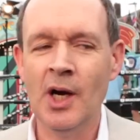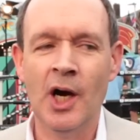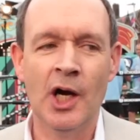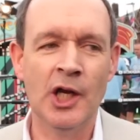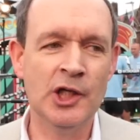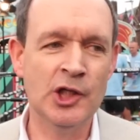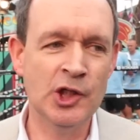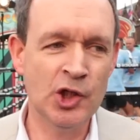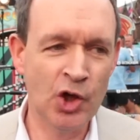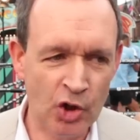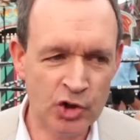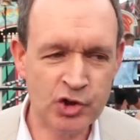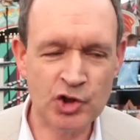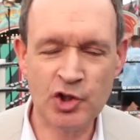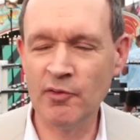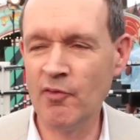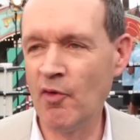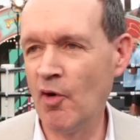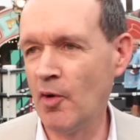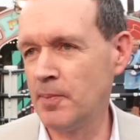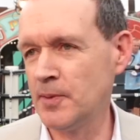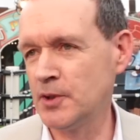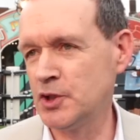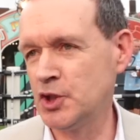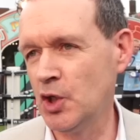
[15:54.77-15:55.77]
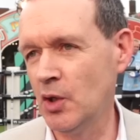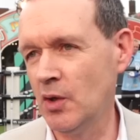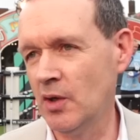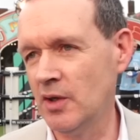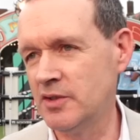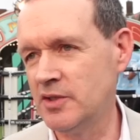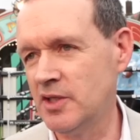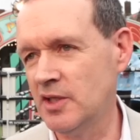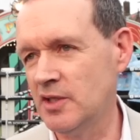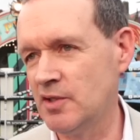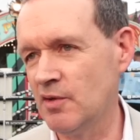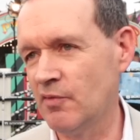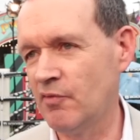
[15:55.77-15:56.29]
a lot of
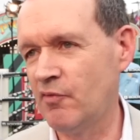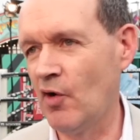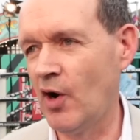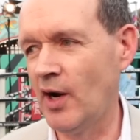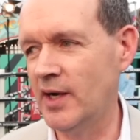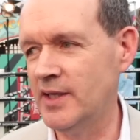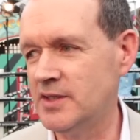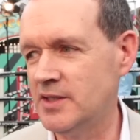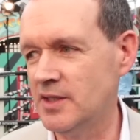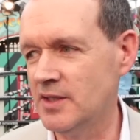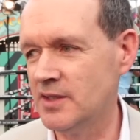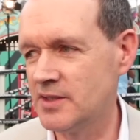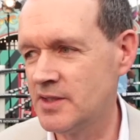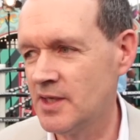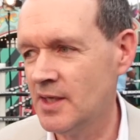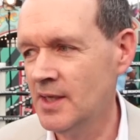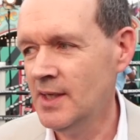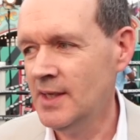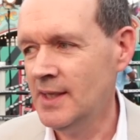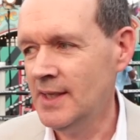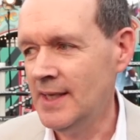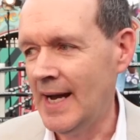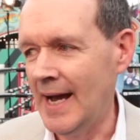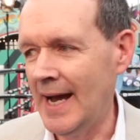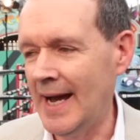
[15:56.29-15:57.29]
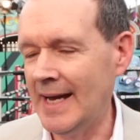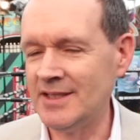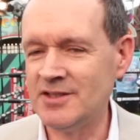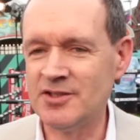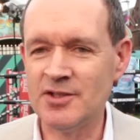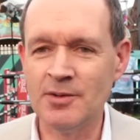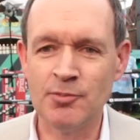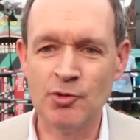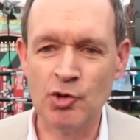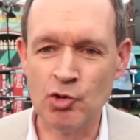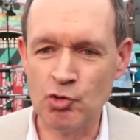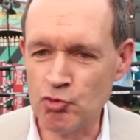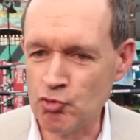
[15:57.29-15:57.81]
opportunity to fighters, and
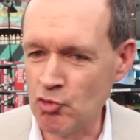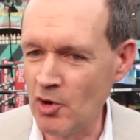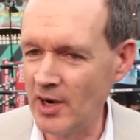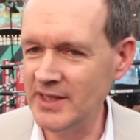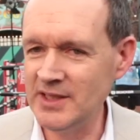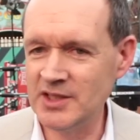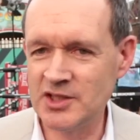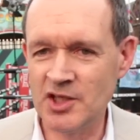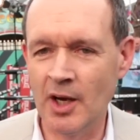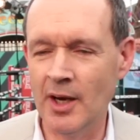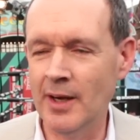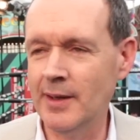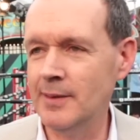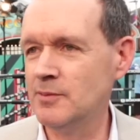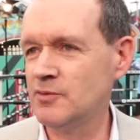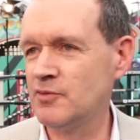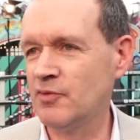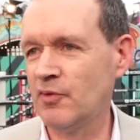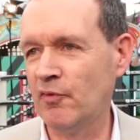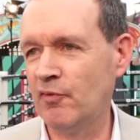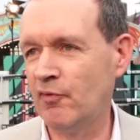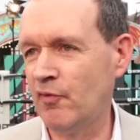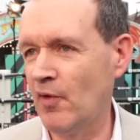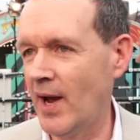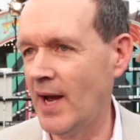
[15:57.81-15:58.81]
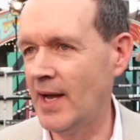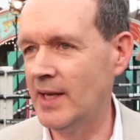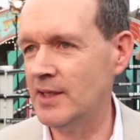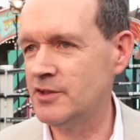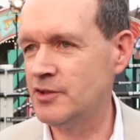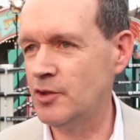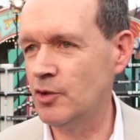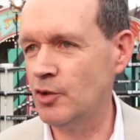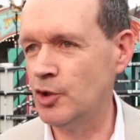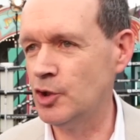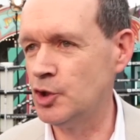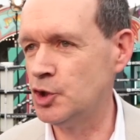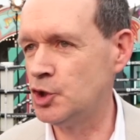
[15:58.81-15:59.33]
some great times for
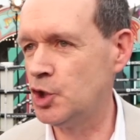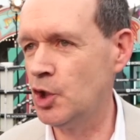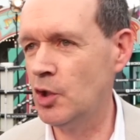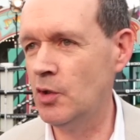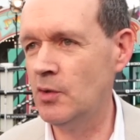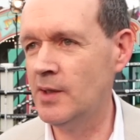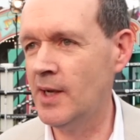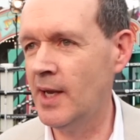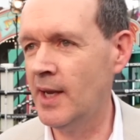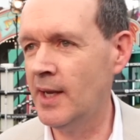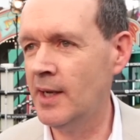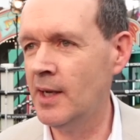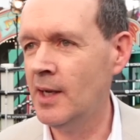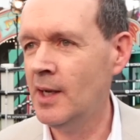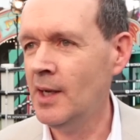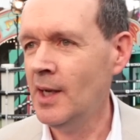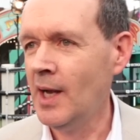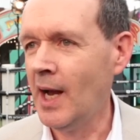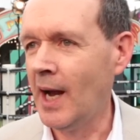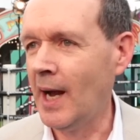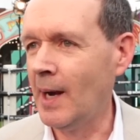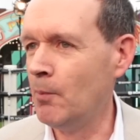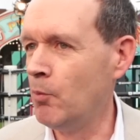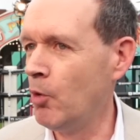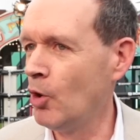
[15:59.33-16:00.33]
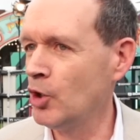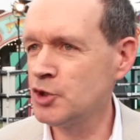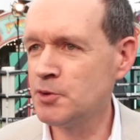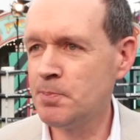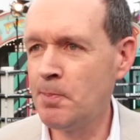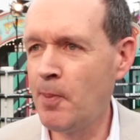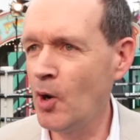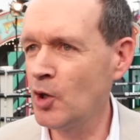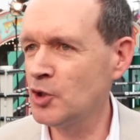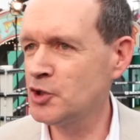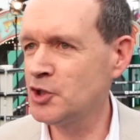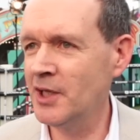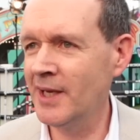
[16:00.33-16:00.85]
fans who can tune in and watch
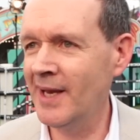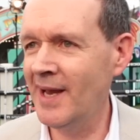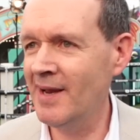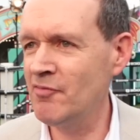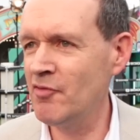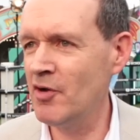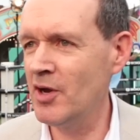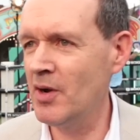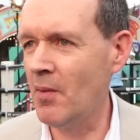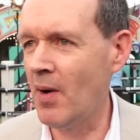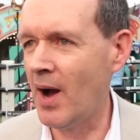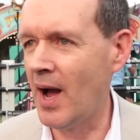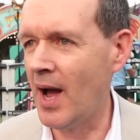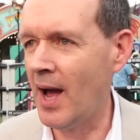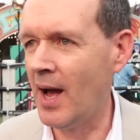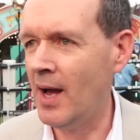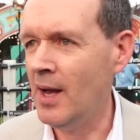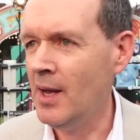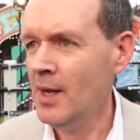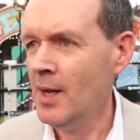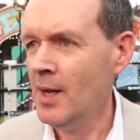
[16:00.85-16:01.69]
boxing everywhere.